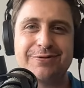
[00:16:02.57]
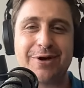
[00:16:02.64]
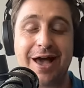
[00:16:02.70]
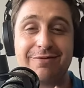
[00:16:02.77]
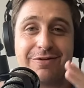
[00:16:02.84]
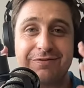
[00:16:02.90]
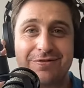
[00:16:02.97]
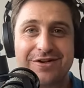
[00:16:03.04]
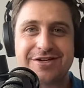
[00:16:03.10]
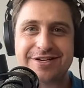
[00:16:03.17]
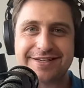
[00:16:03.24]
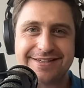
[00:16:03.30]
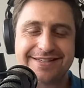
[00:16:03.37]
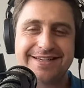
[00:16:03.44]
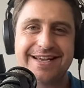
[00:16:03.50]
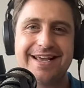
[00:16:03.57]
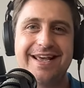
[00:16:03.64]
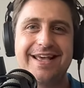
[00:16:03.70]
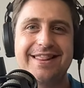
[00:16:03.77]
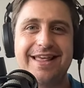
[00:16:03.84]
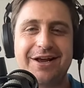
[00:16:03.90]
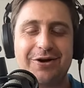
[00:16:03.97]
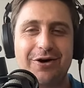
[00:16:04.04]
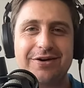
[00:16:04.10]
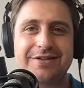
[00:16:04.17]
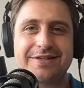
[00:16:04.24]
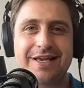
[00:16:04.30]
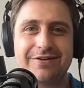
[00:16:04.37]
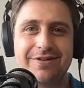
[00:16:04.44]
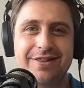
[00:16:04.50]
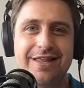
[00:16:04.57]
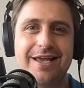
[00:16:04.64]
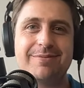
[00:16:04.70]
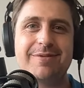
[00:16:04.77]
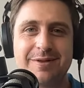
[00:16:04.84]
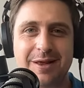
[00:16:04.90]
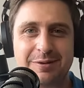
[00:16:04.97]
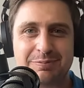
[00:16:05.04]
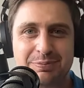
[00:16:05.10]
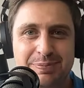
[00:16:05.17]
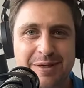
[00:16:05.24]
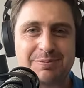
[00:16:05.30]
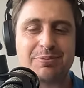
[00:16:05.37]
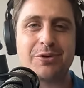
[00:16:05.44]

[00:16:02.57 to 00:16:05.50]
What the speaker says: who have a vision that God has given them, that's been